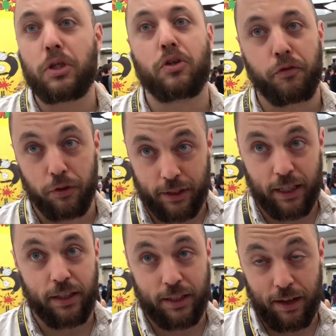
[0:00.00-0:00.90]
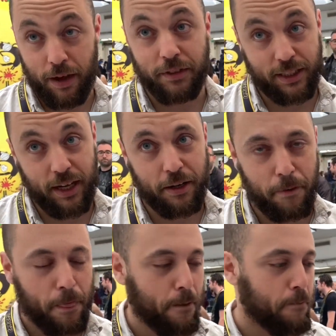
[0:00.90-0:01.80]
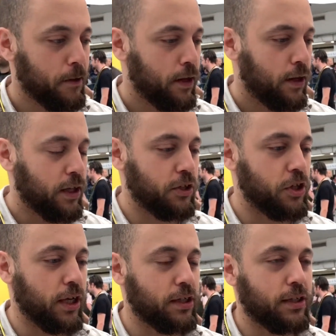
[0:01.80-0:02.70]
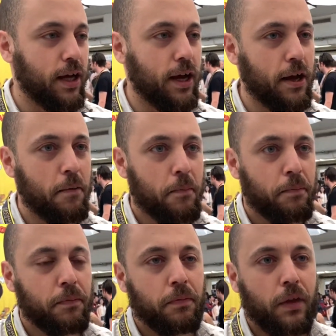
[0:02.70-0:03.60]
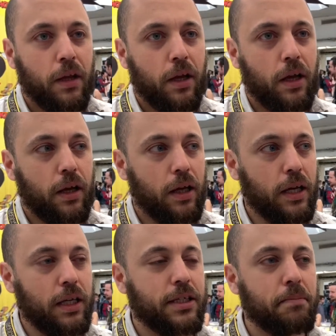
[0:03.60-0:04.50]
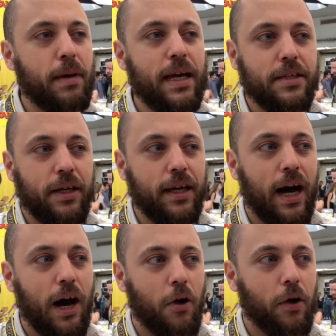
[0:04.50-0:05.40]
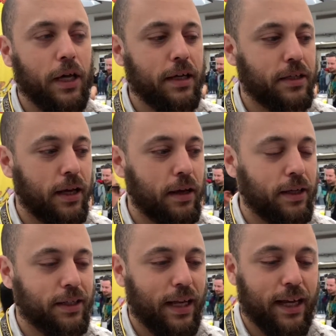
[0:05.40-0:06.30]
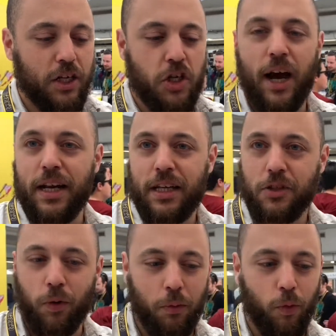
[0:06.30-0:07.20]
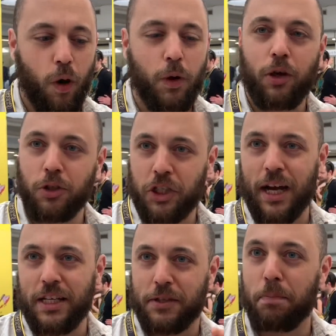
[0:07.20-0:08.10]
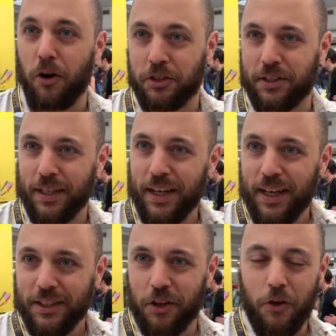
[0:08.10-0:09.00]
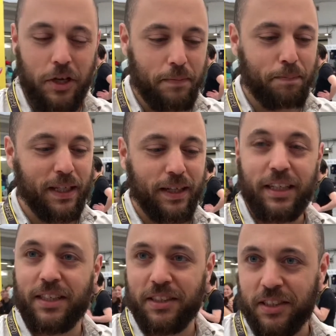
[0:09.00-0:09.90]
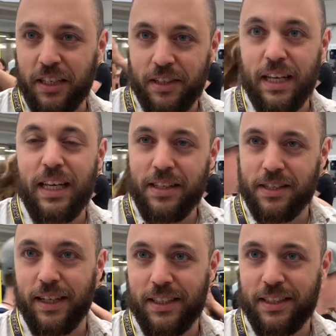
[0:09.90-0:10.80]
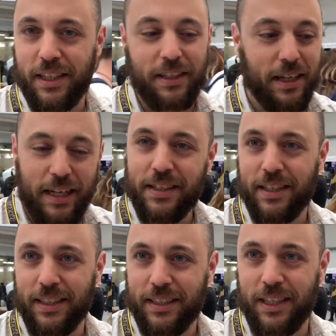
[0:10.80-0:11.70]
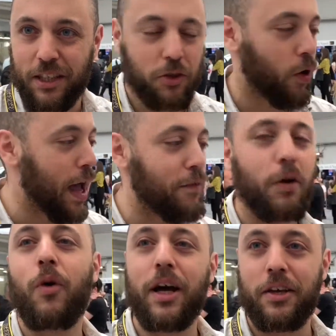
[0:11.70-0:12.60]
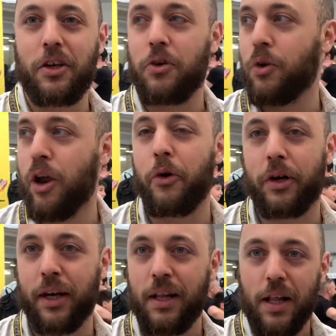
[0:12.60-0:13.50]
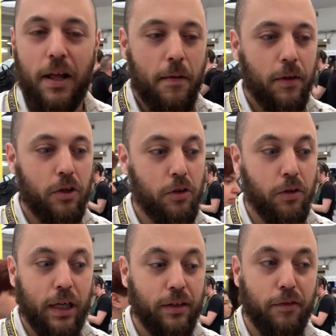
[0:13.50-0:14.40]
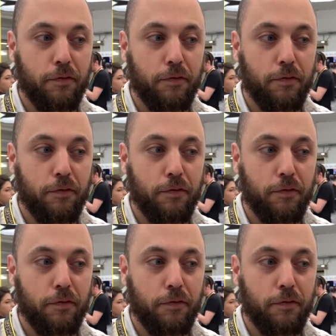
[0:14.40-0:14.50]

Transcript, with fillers: beautiful cities I've ever seen. It's just. Uh, it's amazing how uh, it's, a, uh, it's like a Chinese, what we call Chinese box. So basically, it's a city inside the city, inside the city. So everywhere you look, you can